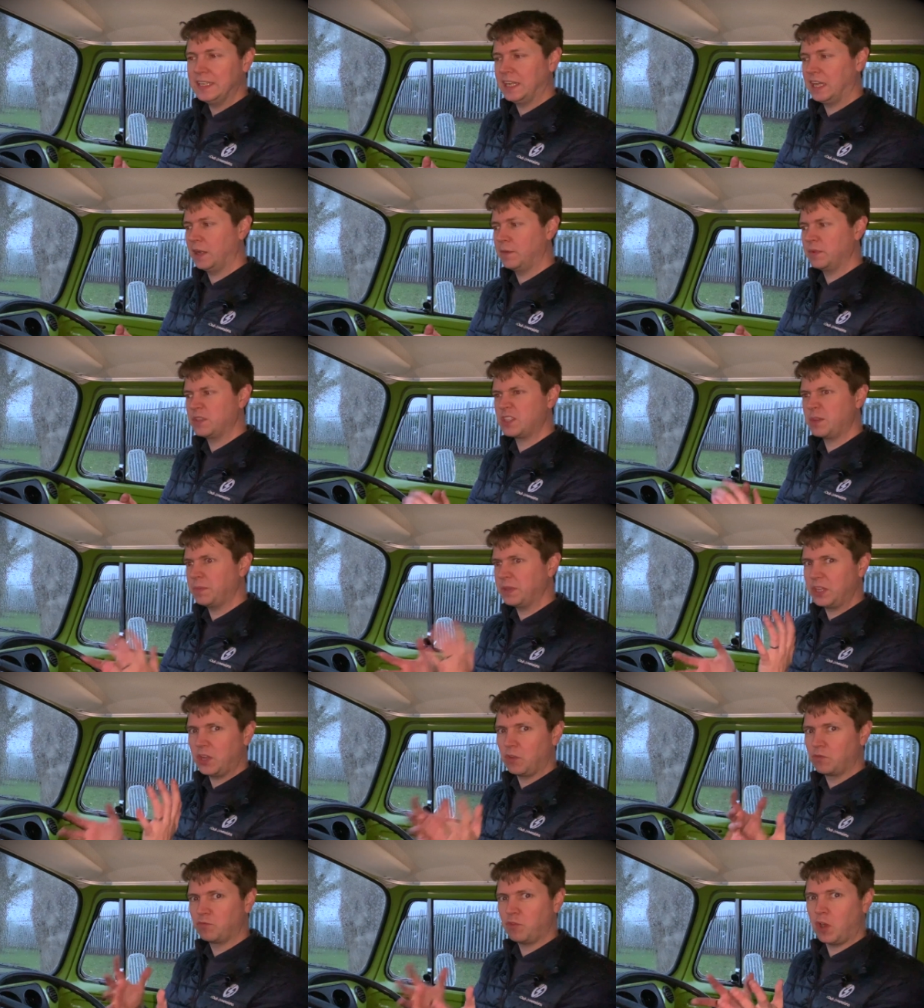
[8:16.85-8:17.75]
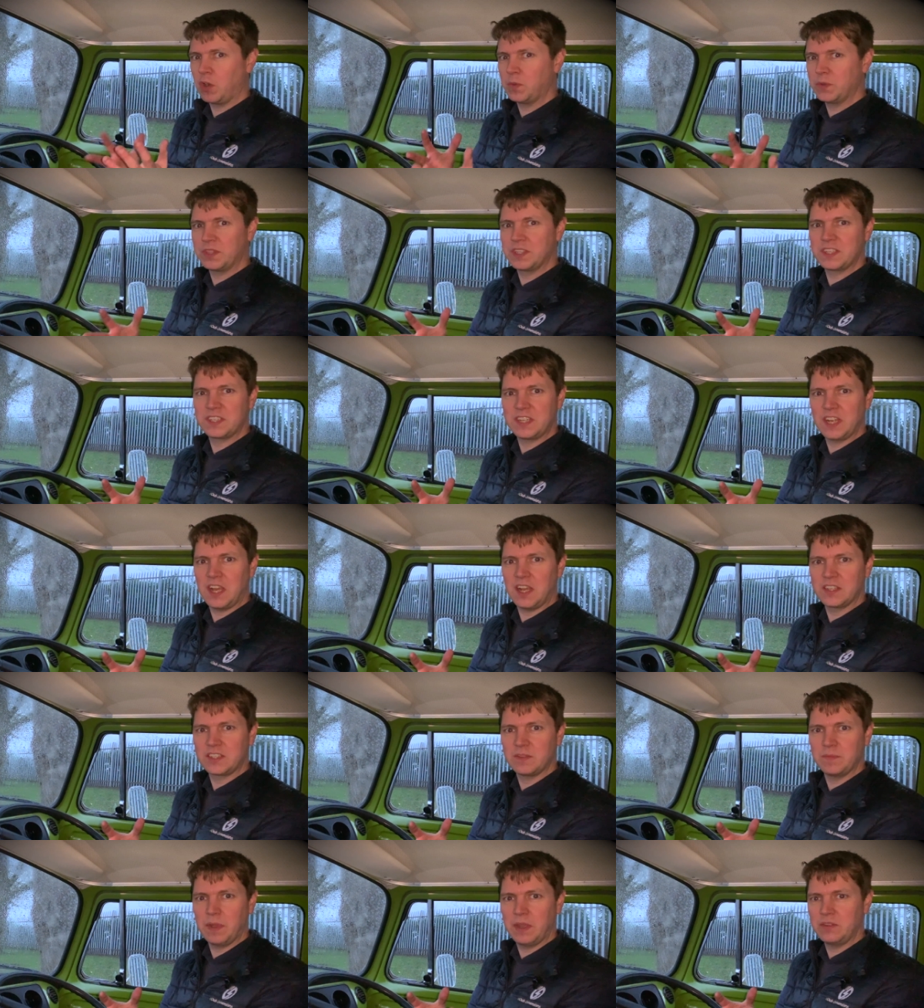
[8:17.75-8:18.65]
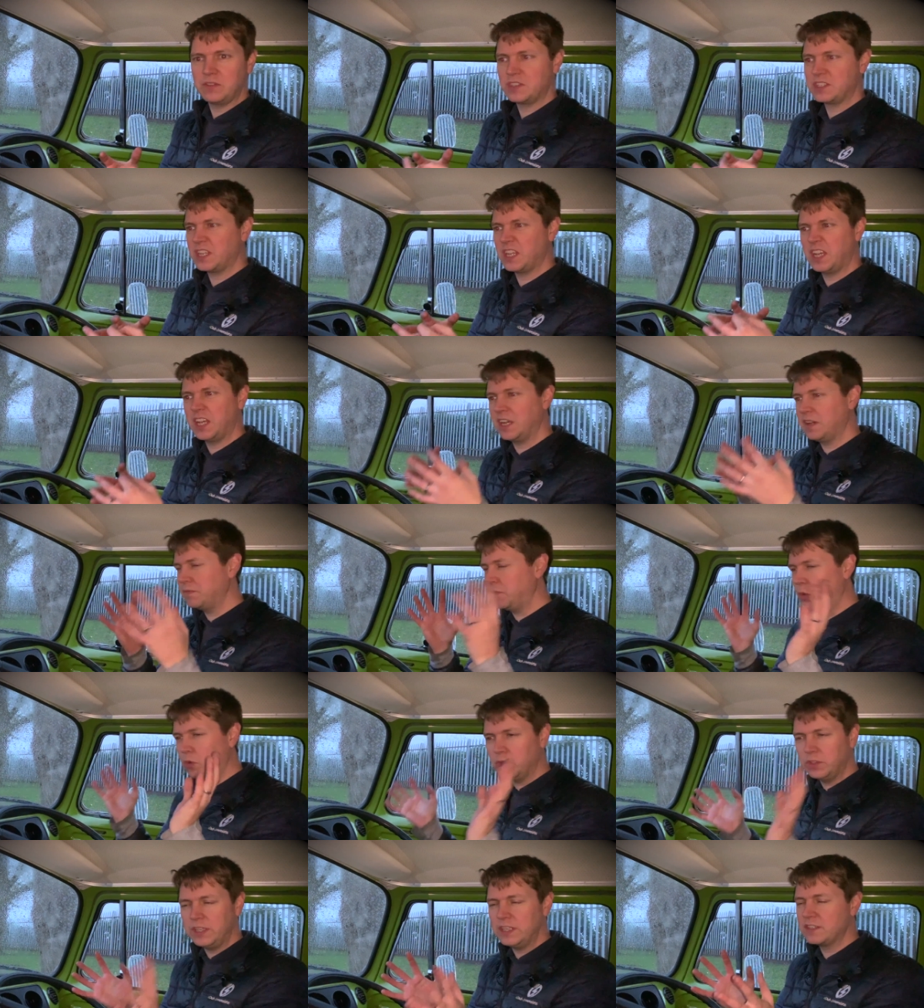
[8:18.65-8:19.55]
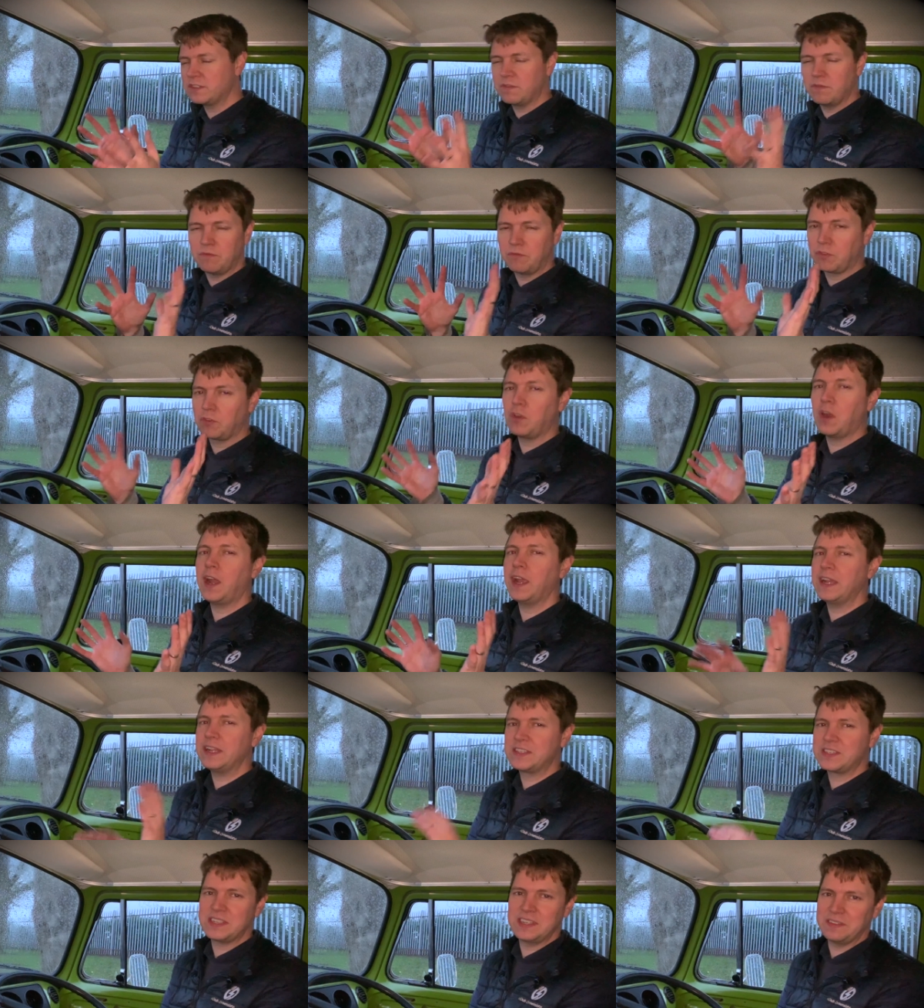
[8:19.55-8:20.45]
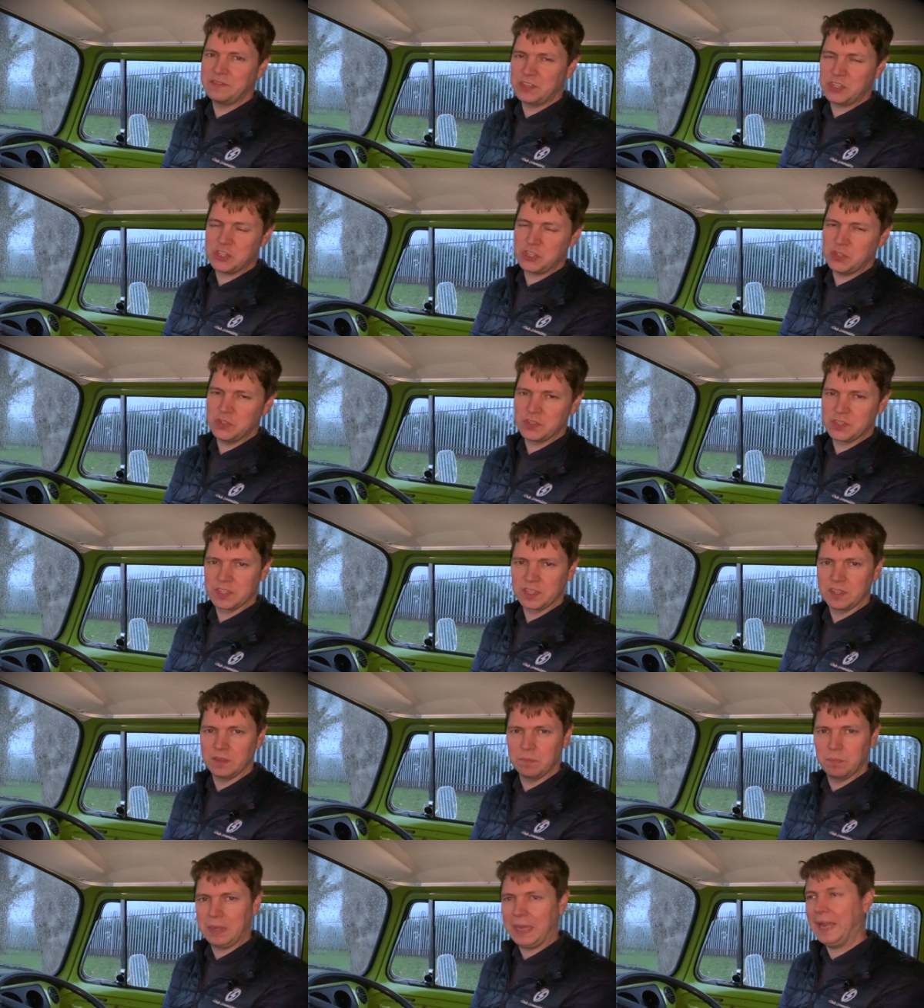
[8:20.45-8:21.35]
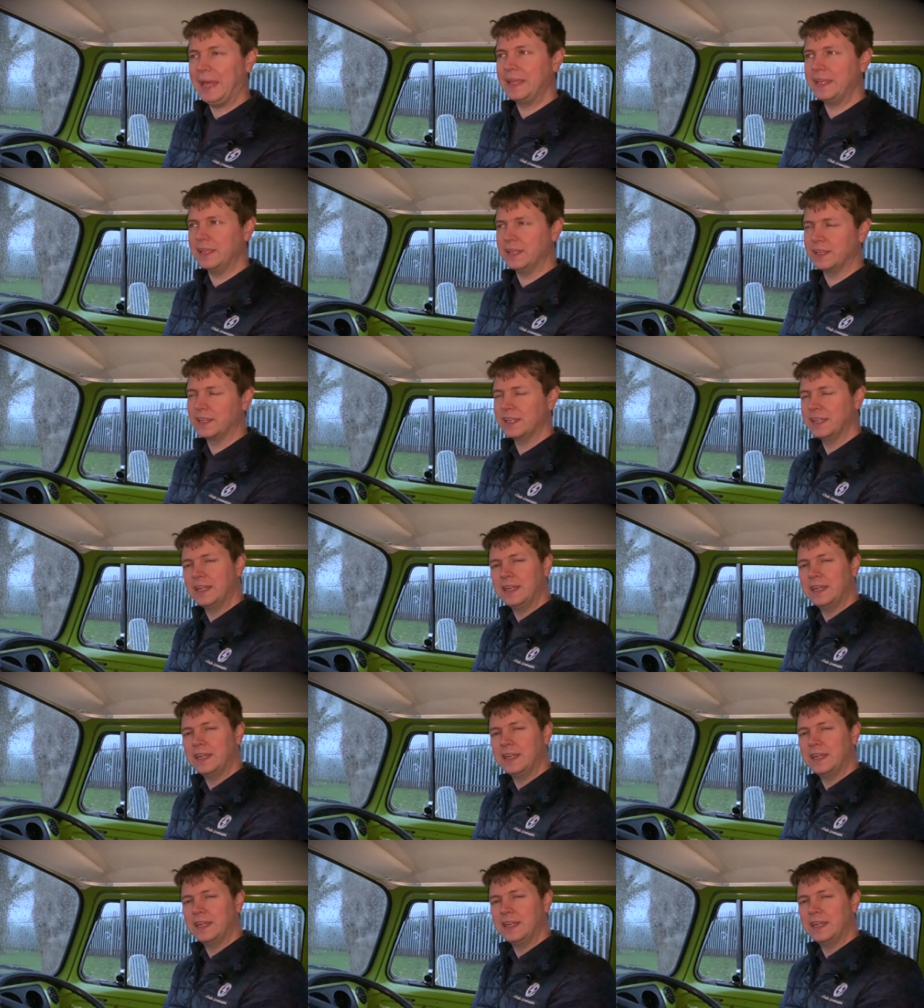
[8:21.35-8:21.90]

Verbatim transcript: Has something gone wrong with the starter motor? All these variety of issues that can plague